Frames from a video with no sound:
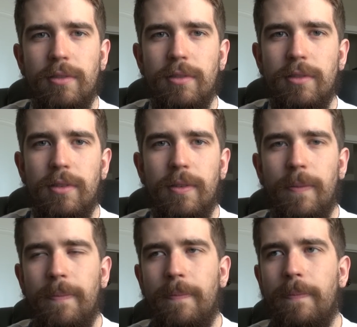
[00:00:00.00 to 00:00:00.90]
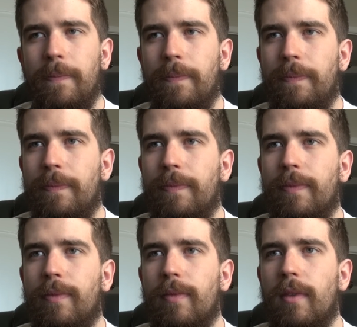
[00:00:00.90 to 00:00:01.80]

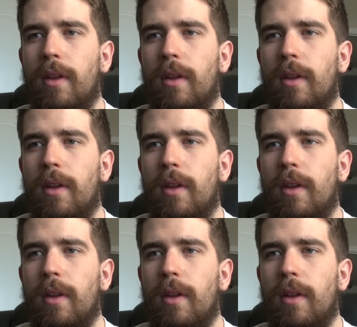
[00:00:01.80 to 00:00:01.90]
(silence)